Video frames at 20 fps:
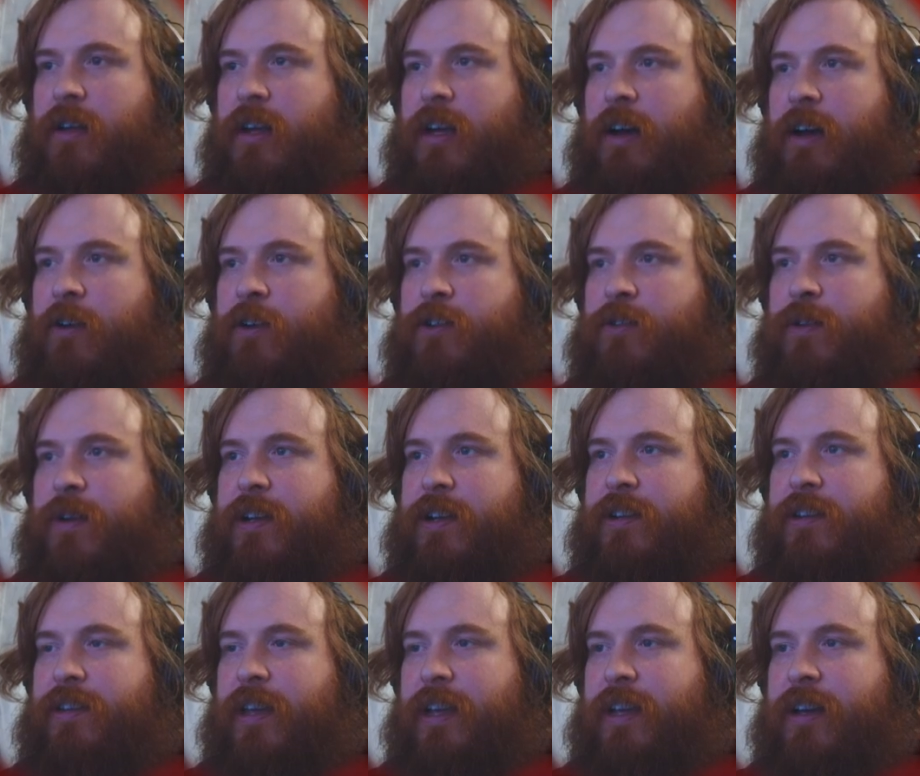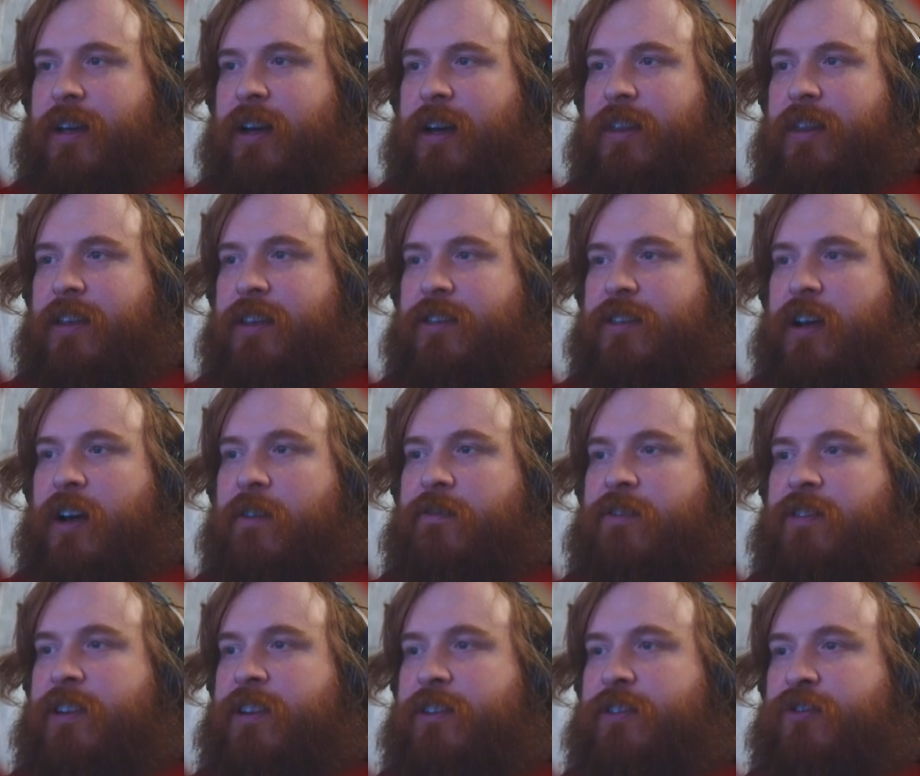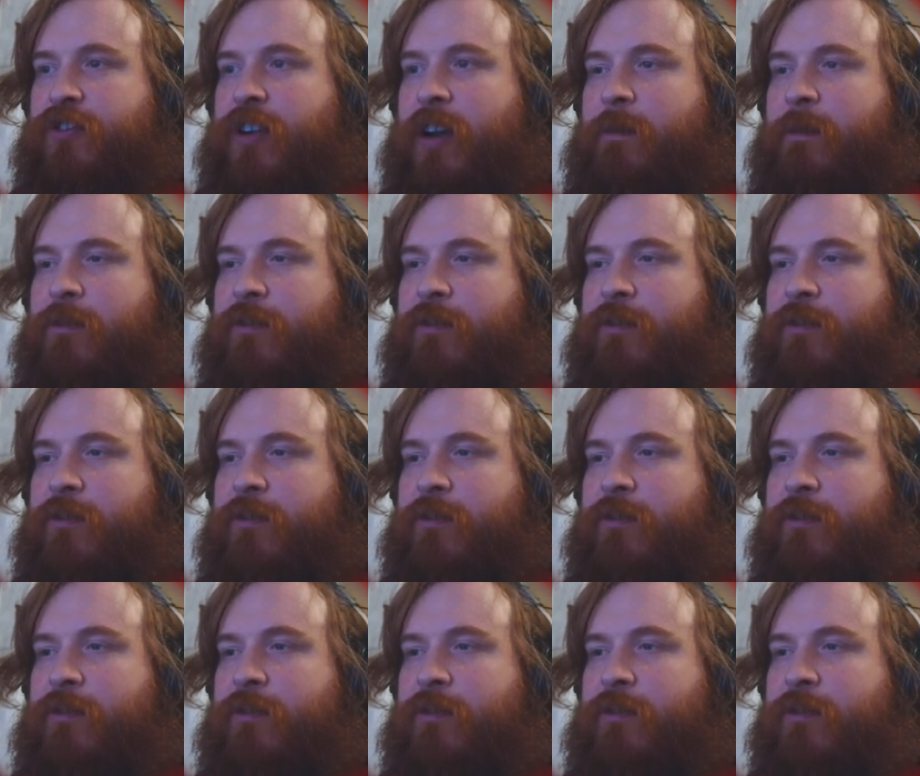I wish we could just like cut this off and then just grab